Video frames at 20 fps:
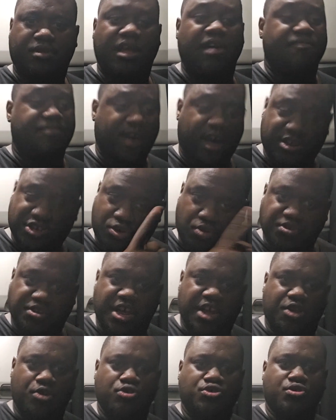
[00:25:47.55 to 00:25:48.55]
If not, it's going
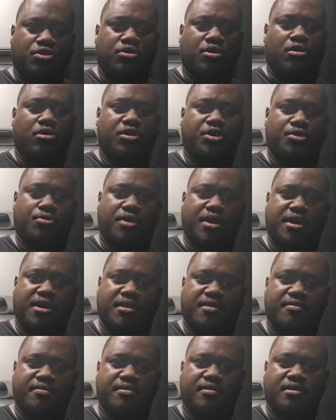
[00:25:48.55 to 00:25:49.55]
to take you to an early
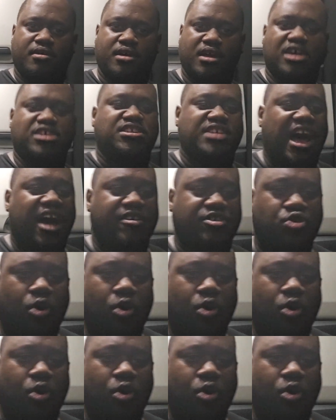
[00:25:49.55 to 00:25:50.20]
grave. It's not.